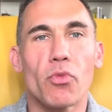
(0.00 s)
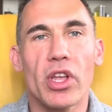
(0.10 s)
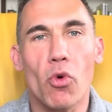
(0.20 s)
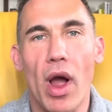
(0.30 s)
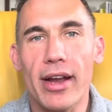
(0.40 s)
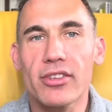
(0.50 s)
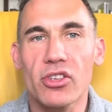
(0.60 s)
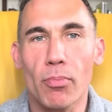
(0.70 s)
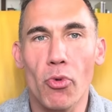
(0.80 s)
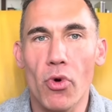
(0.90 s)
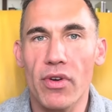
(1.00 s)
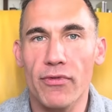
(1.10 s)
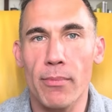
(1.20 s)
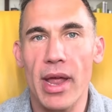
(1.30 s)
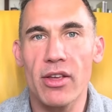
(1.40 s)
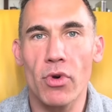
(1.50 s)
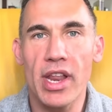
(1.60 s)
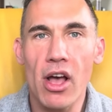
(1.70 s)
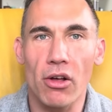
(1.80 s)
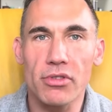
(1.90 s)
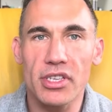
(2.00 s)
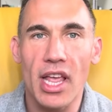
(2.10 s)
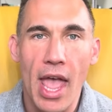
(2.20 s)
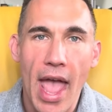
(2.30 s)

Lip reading: require support from anyone else